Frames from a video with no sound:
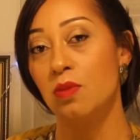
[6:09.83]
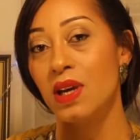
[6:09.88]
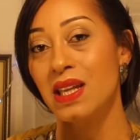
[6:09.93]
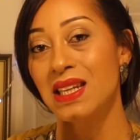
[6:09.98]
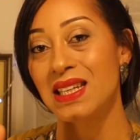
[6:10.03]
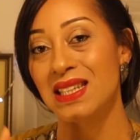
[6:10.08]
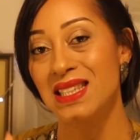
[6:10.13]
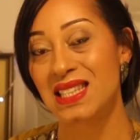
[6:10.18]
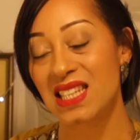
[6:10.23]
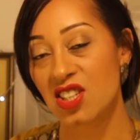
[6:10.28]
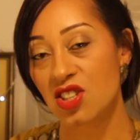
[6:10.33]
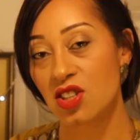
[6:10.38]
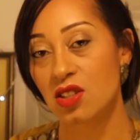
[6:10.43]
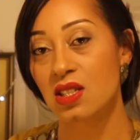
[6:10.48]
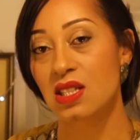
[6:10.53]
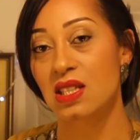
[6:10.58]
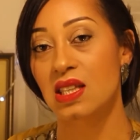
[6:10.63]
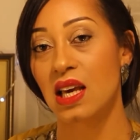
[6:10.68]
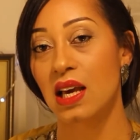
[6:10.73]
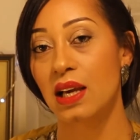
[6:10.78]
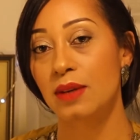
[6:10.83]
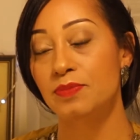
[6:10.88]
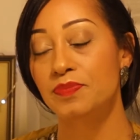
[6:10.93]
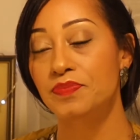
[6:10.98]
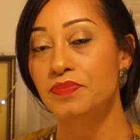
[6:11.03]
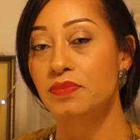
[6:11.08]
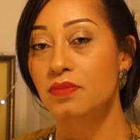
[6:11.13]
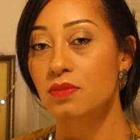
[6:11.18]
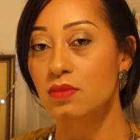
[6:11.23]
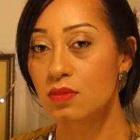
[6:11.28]
But in addition to that,
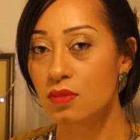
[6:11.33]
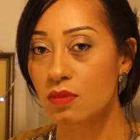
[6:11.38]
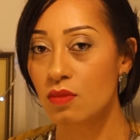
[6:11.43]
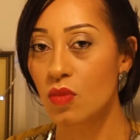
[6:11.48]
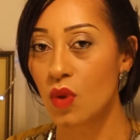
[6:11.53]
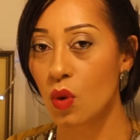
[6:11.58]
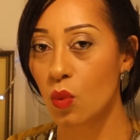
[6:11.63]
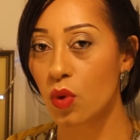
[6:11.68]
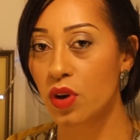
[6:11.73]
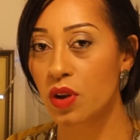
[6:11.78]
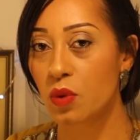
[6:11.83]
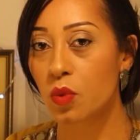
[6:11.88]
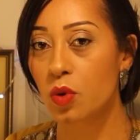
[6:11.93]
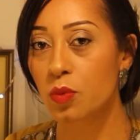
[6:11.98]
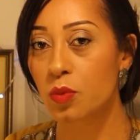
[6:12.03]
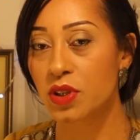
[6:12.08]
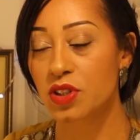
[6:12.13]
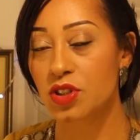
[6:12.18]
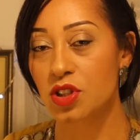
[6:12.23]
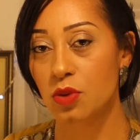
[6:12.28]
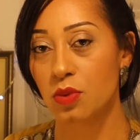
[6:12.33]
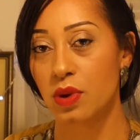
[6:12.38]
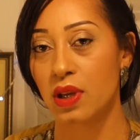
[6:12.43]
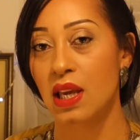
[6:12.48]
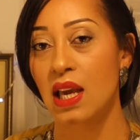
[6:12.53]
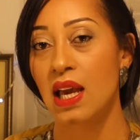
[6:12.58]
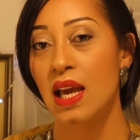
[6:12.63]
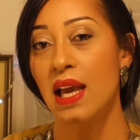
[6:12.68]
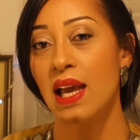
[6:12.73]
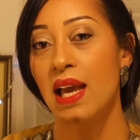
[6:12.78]
what it will be
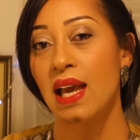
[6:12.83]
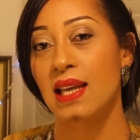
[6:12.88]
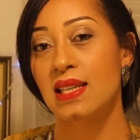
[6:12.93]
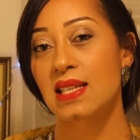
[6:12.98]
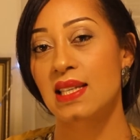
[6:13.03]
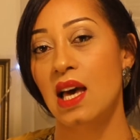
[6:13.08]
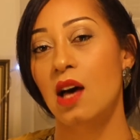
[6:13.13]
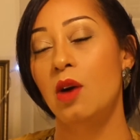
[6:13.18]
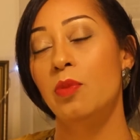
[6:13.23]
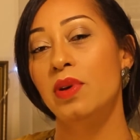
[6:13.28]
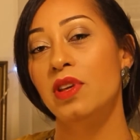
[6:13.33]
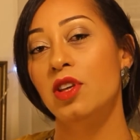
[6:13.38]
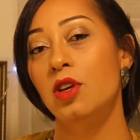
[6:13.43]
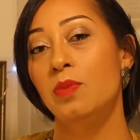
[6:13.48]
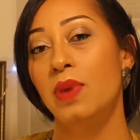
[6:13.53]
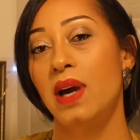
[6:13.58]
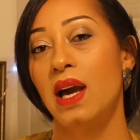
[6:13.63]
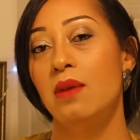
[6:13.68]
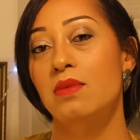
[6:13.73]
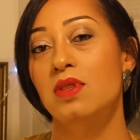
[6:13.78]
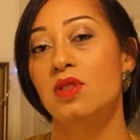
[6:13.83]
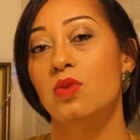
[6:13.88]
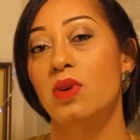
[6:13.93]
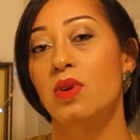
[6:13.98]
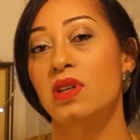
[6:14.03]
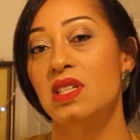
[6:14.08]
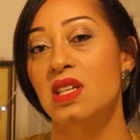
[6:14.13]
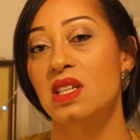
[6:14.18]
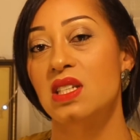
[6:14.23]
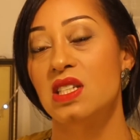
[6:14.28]
doing is helping you perhaps to
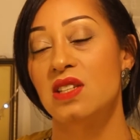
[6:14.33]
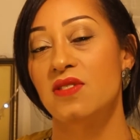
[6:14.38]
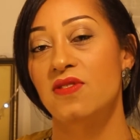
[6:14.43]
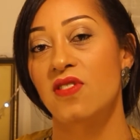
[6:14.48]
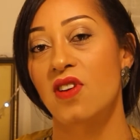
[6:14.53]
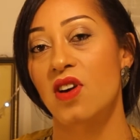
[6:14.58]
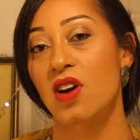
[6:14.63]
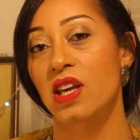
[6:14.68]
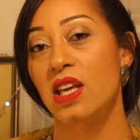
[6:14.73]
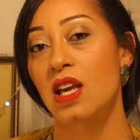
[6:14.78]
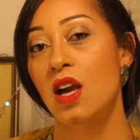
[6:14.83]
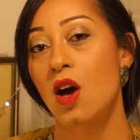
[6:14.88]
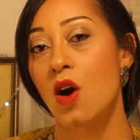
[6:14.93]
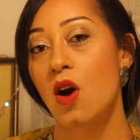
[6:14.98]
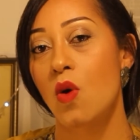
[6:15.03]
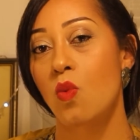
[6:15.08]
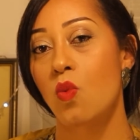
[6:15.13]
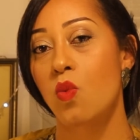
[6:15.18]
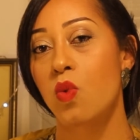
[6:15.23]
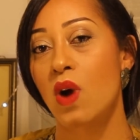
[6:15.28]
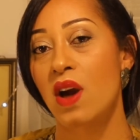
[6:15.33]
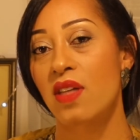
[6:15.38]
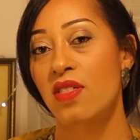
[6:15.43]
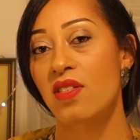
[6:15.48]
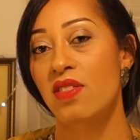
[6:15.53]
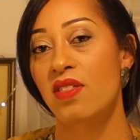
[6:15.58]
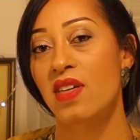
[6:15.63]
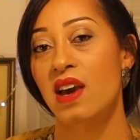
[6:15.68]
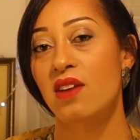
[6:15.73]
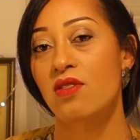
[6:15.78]
identify
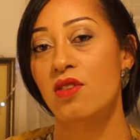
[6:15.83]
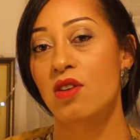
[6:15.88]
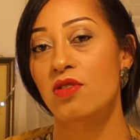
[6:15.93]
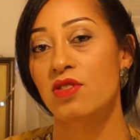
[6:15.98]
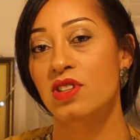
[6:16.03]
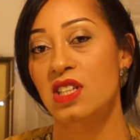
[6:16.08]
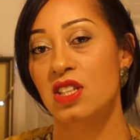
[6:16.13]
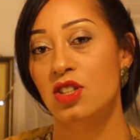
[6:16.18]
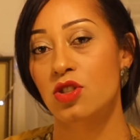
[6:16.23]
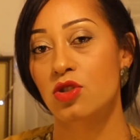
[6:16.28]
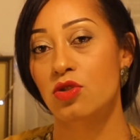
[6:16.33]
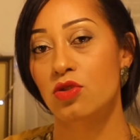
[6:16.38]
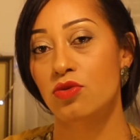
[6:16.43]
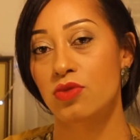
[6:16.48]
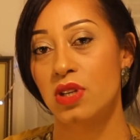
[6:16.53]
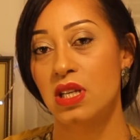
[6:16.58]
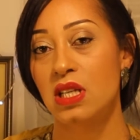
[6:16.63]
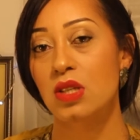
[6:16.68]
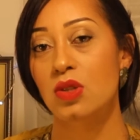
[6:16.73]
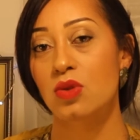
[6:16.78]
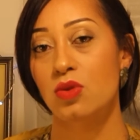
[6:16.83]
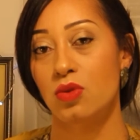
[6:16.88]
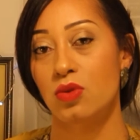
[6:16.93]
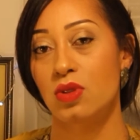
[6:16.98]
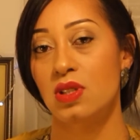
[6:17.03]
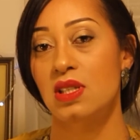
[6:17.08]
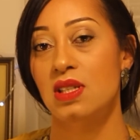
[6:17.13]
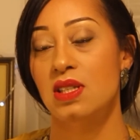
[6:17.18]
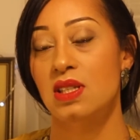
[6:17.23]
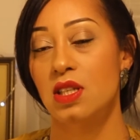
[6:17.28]
whether there are additional
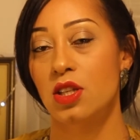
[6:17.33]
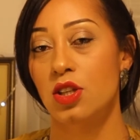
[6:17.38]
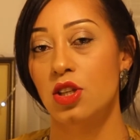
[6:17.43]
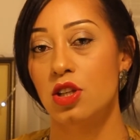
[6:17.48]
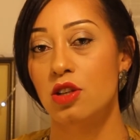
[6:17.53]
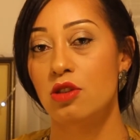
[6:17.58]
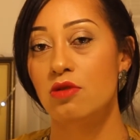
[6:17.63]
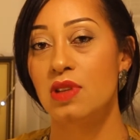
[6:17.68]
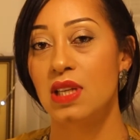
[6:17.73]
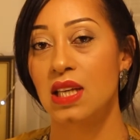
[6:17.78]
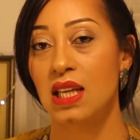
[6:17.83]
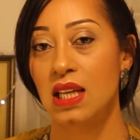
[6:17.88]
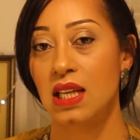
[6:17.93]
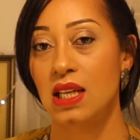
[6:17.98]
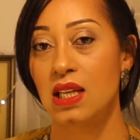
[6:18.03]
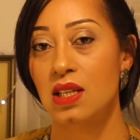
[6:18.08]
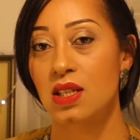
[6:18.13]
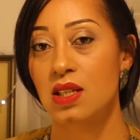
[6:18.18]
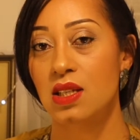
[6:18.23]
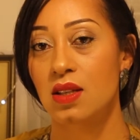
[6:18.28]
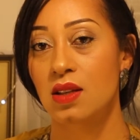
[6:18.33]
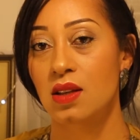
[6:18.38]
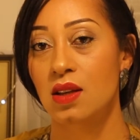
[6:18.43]
resources that you need